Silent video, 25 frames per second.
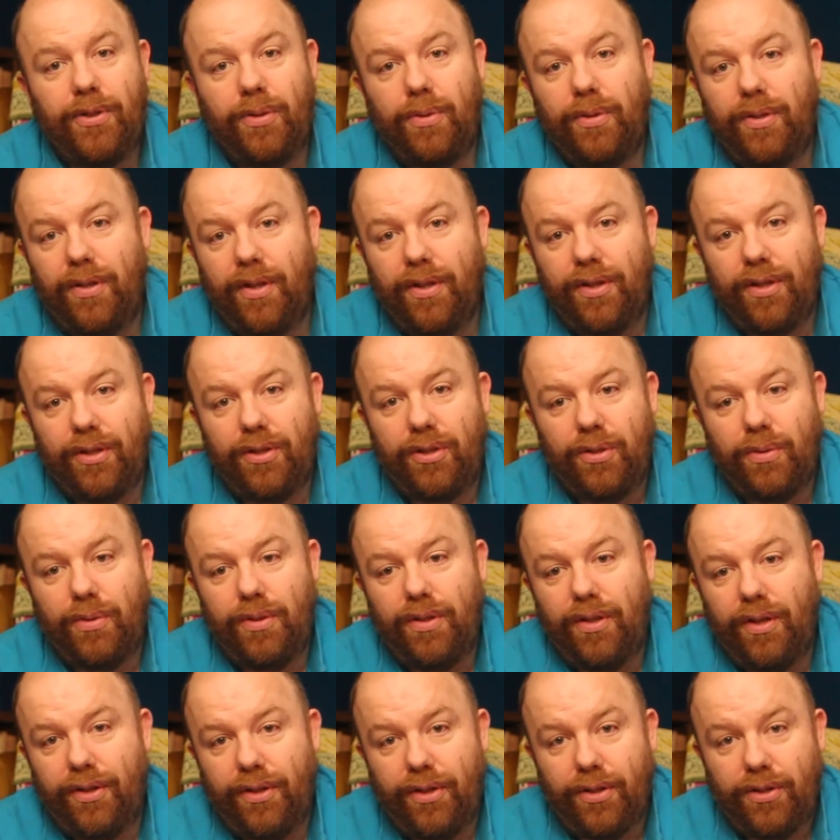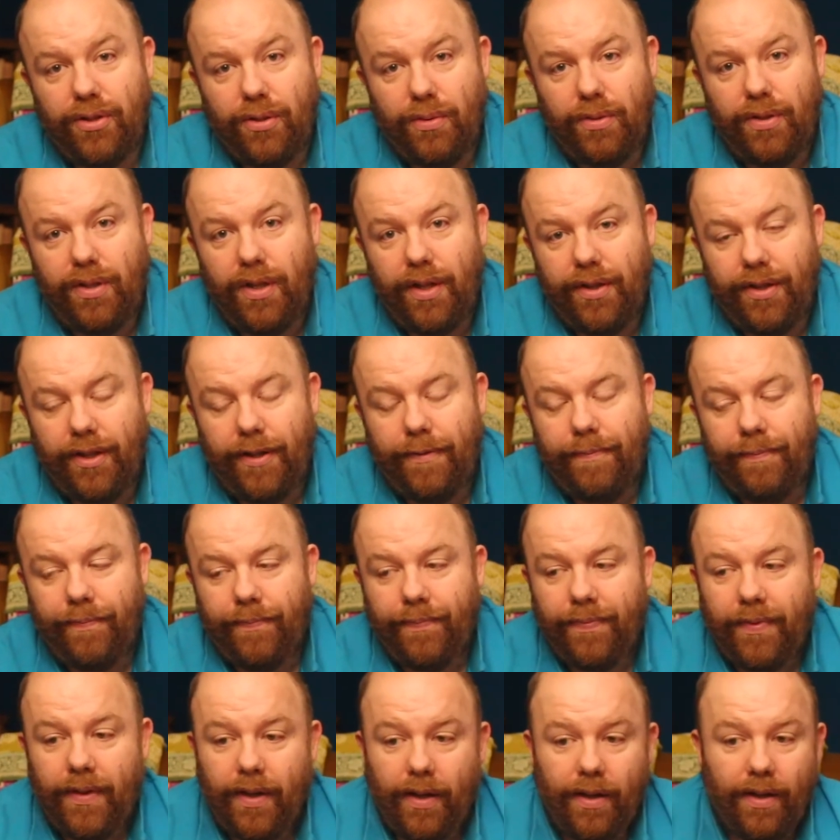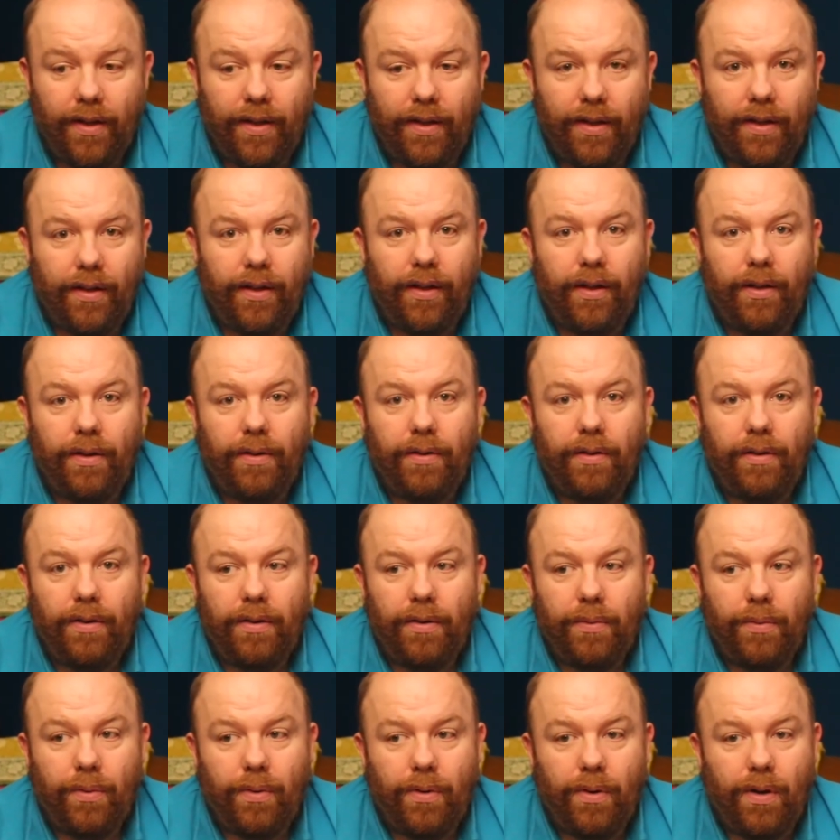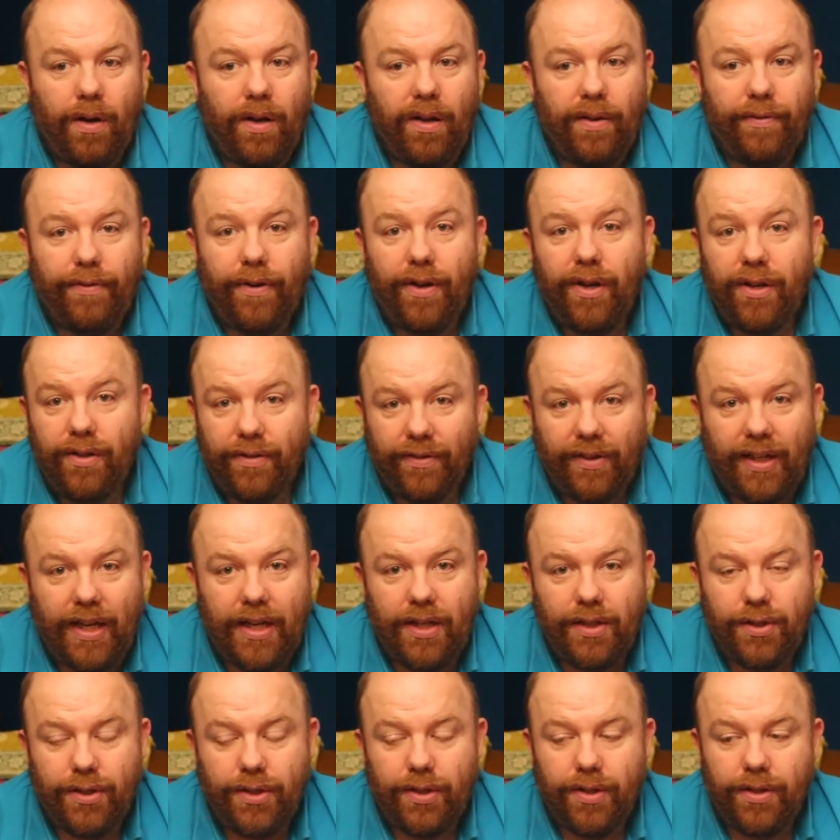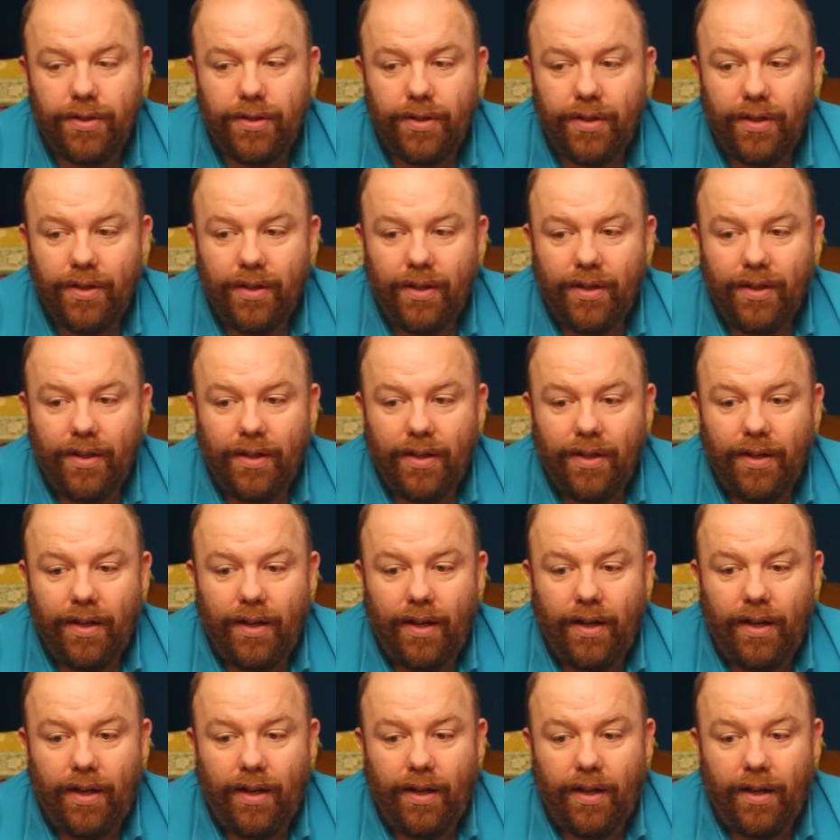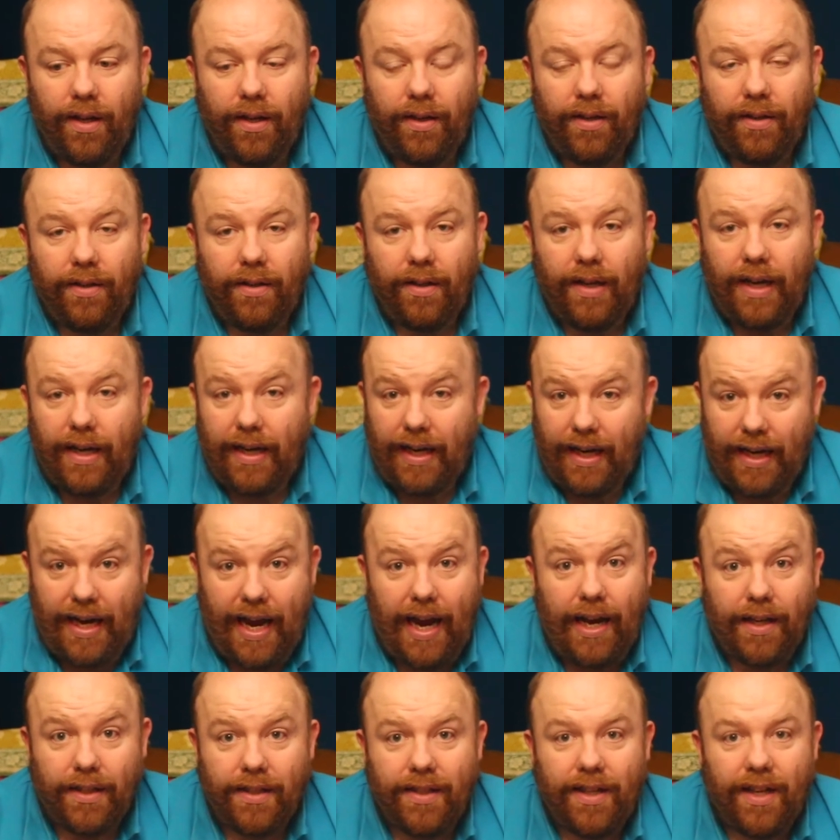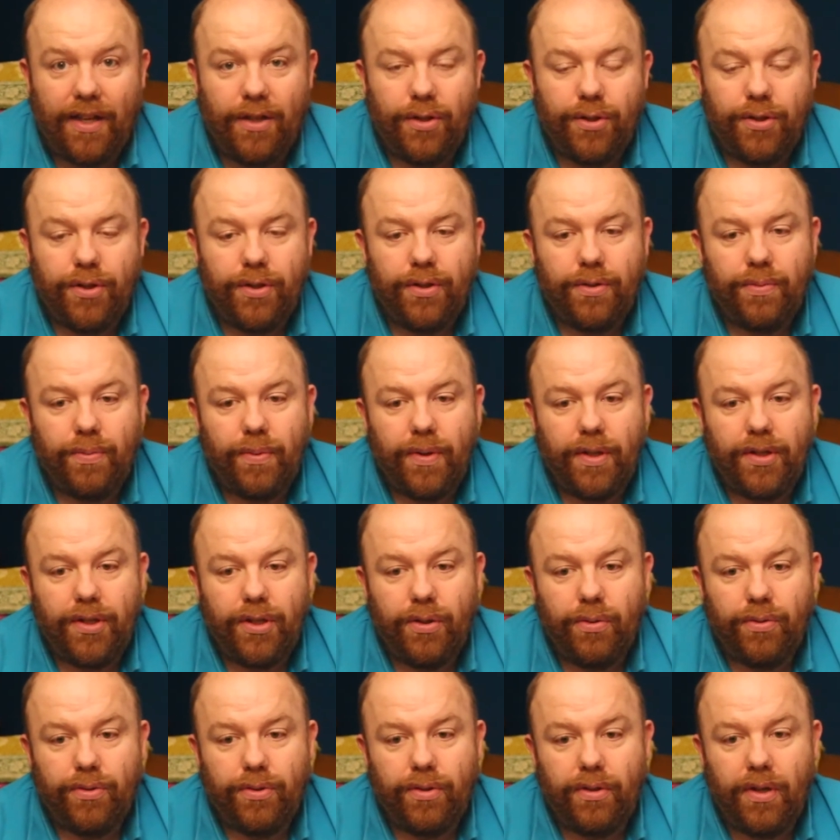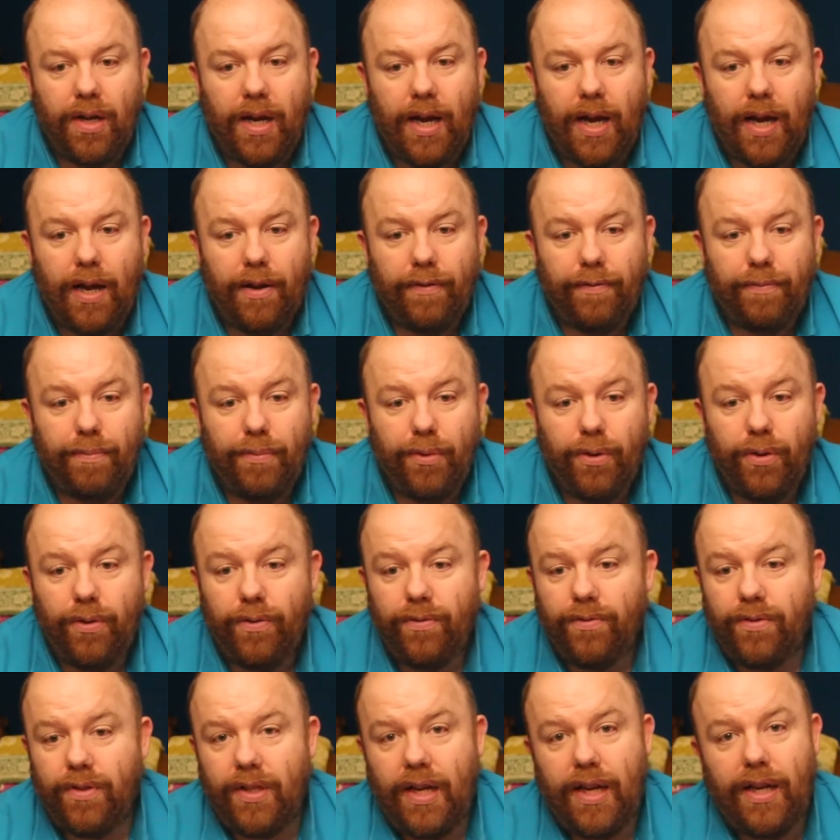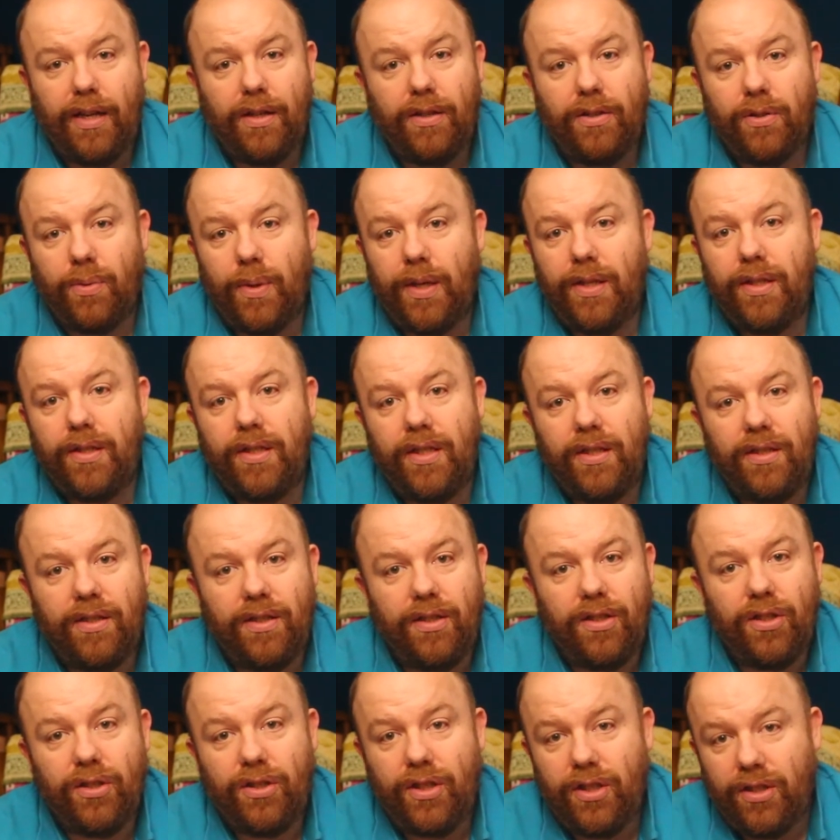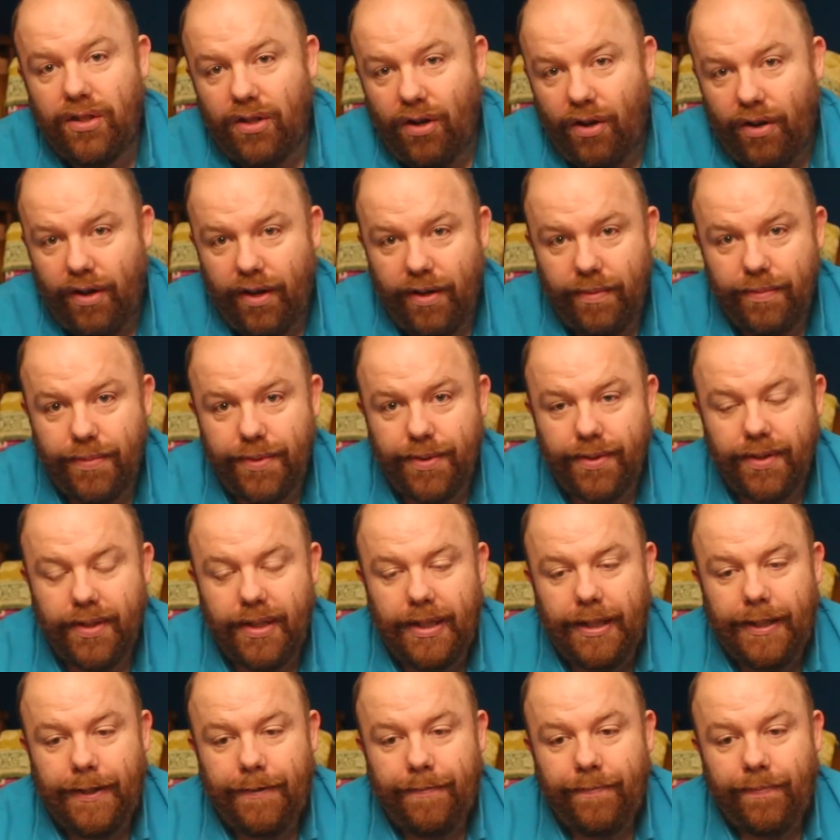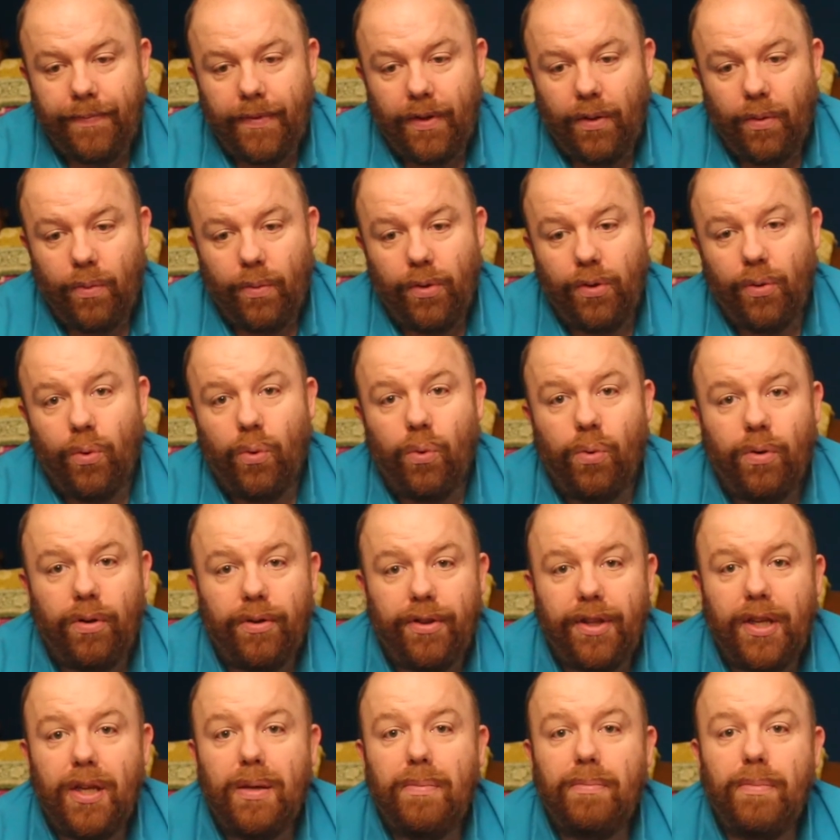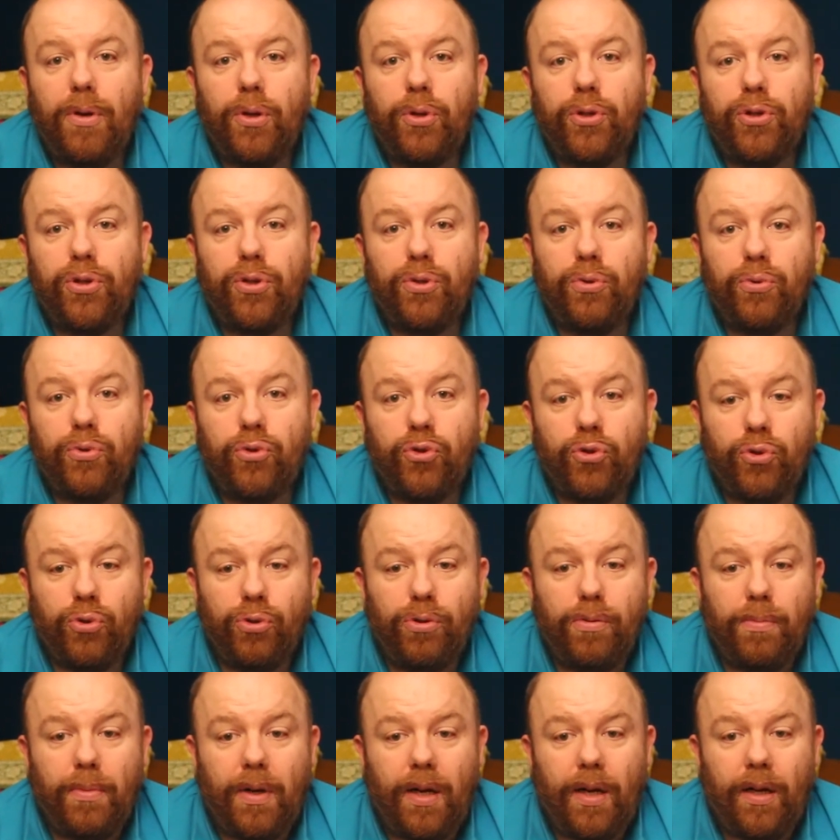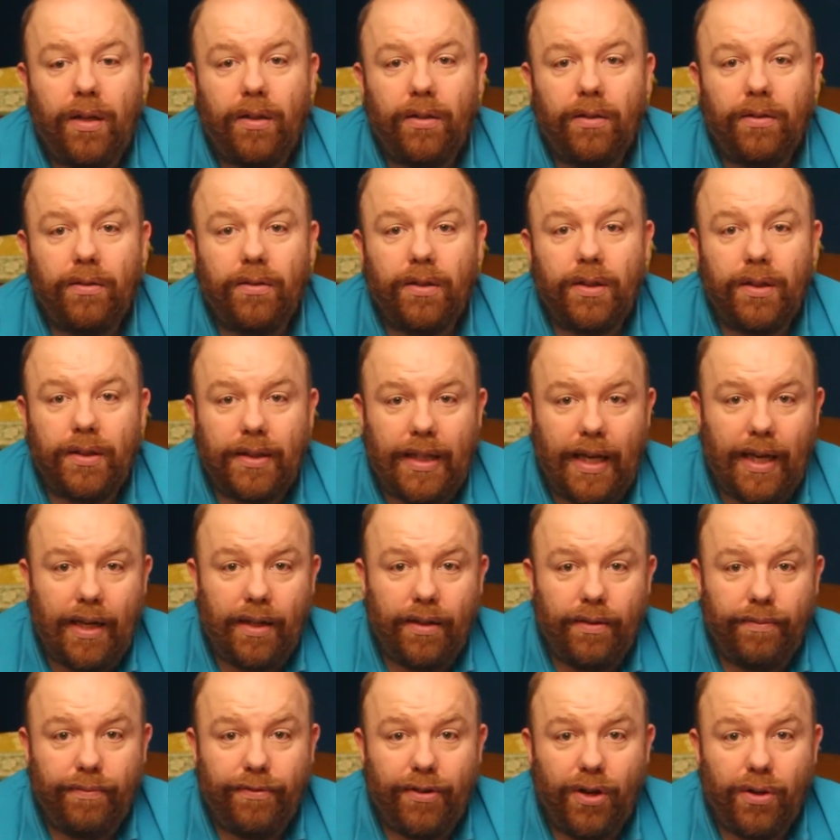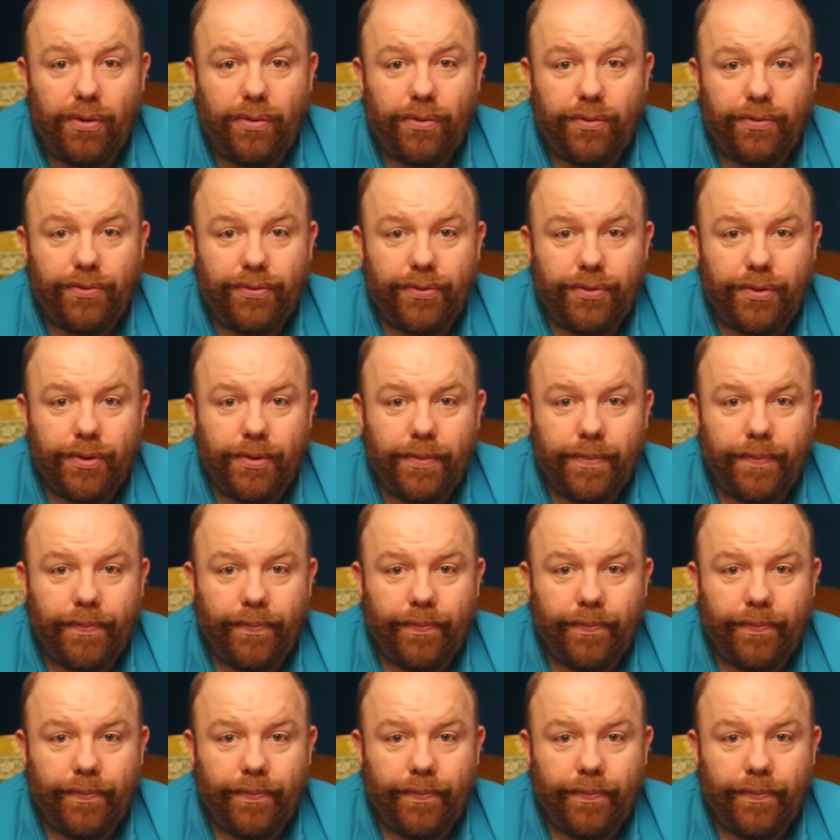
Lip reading: to another, to another, to another. You know, I've heard of cases and had cases where children have moved 10, 20, 30 times with all of the emotional trauma that involves